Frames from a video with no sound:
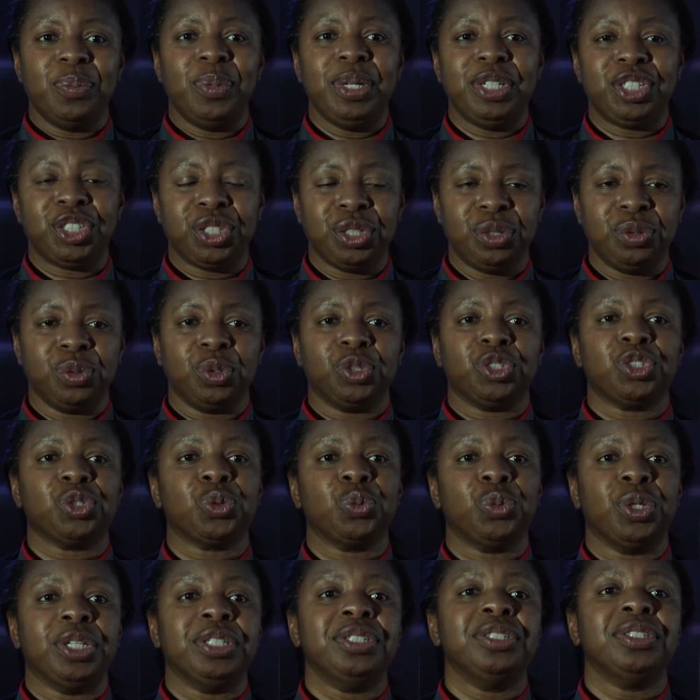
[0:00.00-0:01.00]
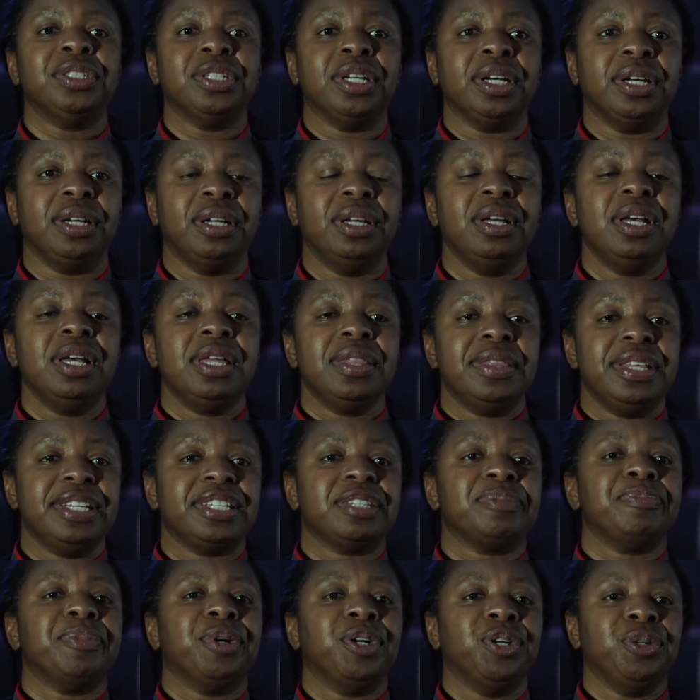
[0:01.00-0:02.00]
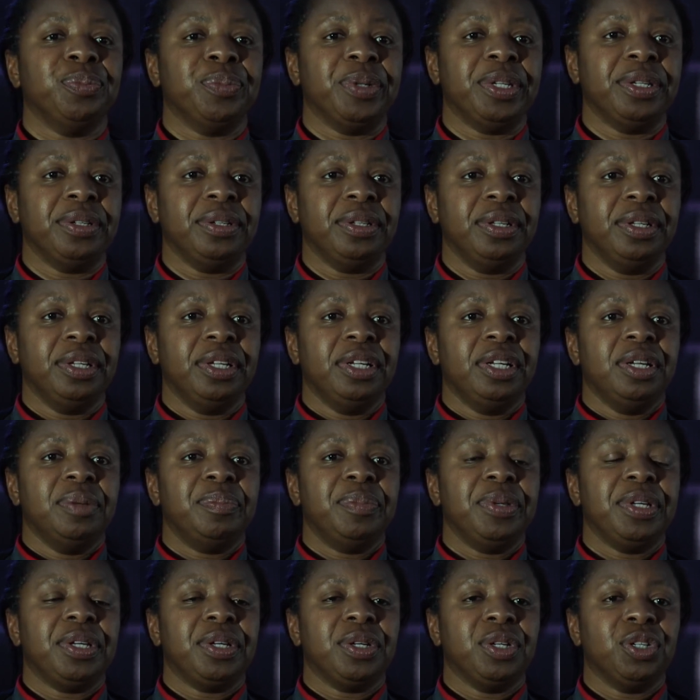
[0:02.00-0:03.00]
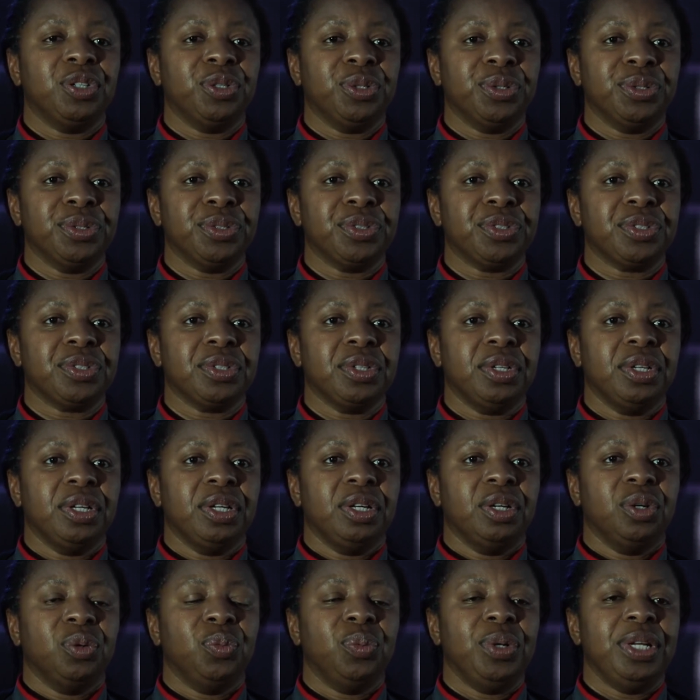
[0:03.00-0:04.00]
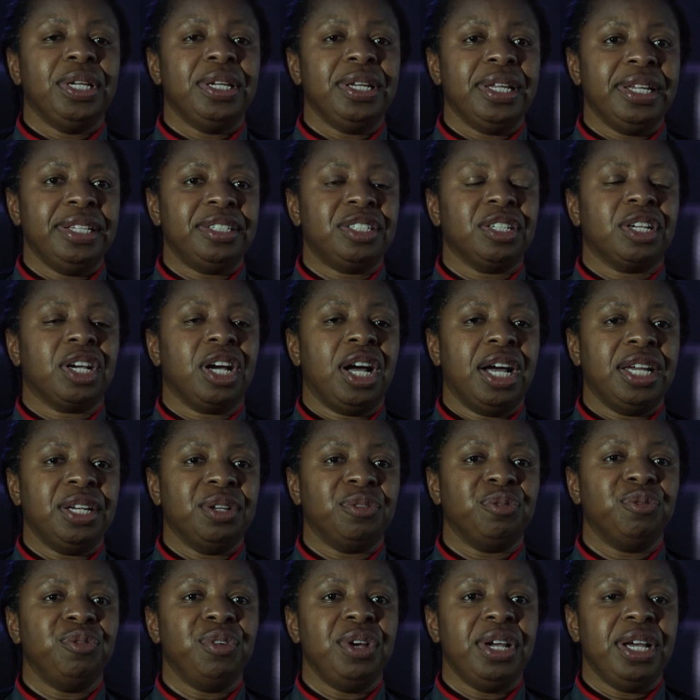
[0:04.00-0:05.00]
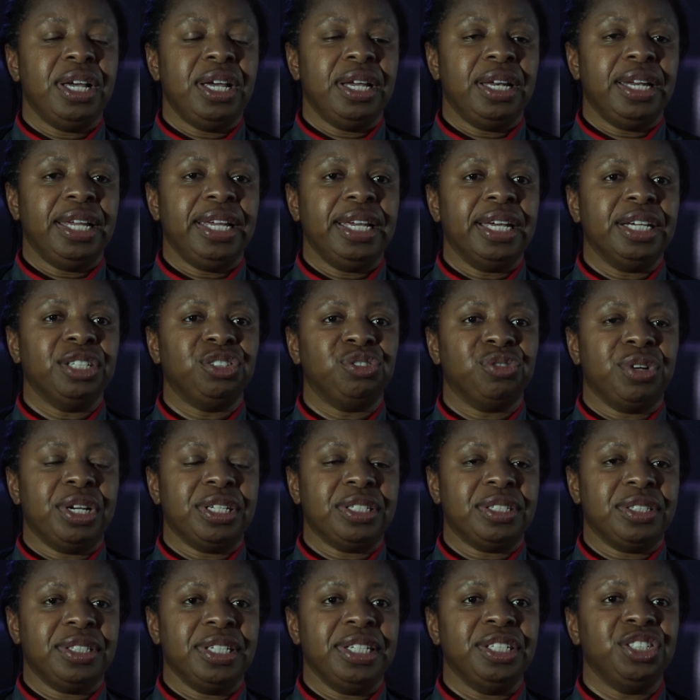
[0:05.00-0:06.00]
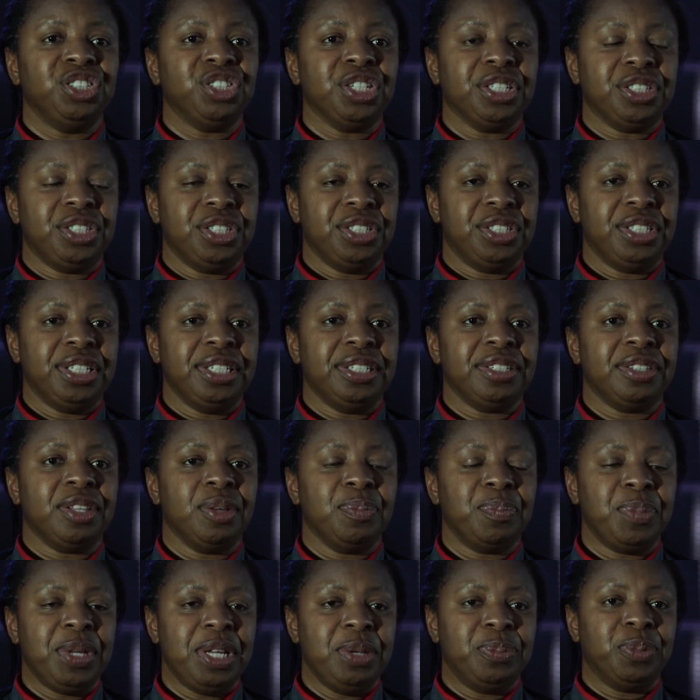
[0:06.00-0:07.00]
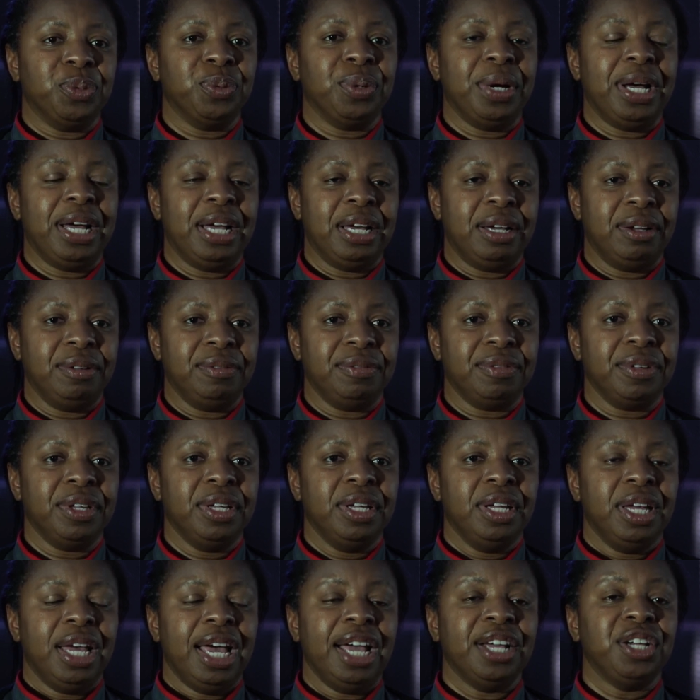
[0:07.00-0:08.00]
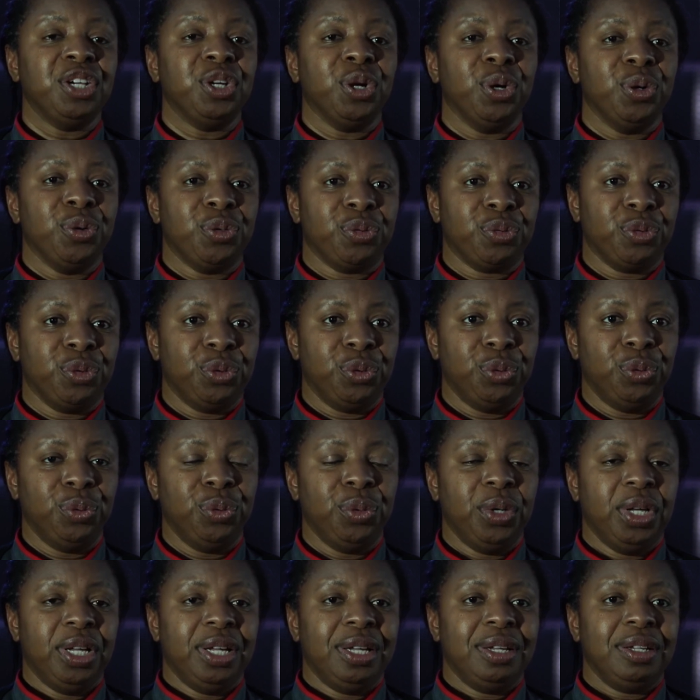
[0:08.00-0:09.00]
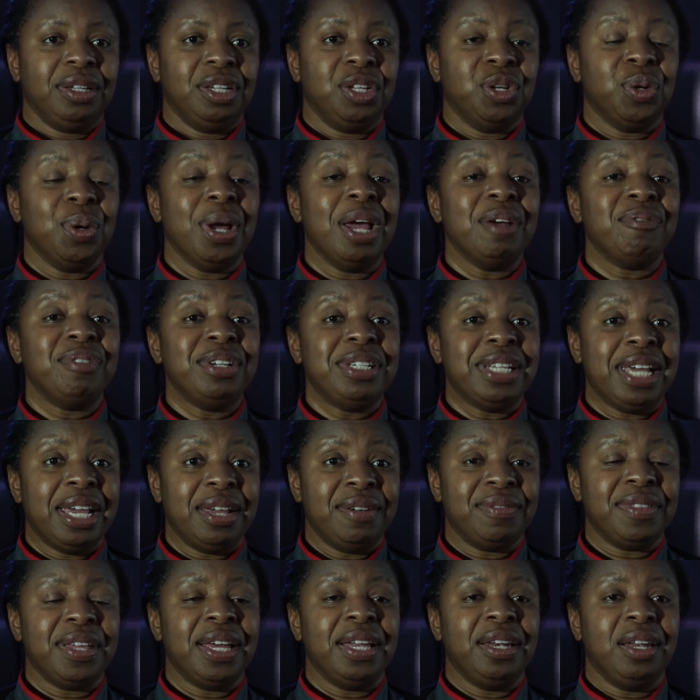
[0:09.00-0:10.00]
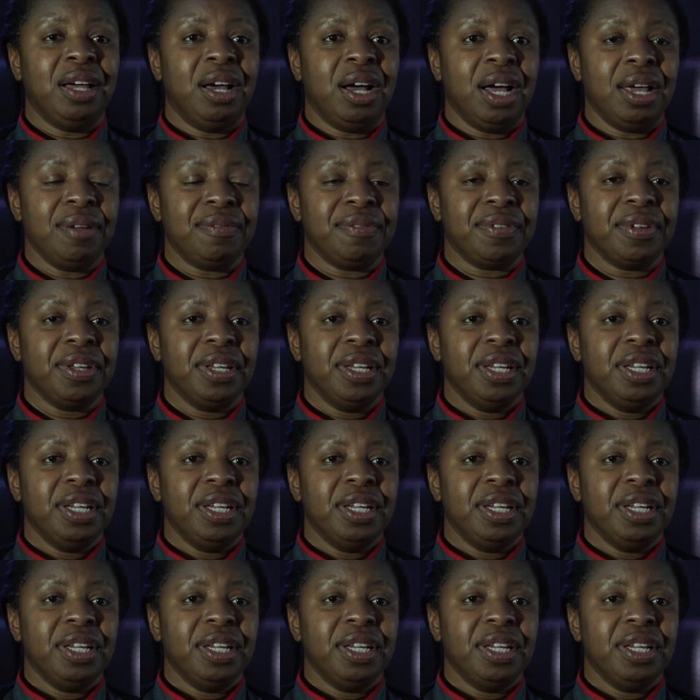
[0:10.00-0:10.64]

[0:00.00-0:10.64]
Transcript: We shouldn't squander this moment because we need to kind of really address the injustices that people have and go through you know every day of their life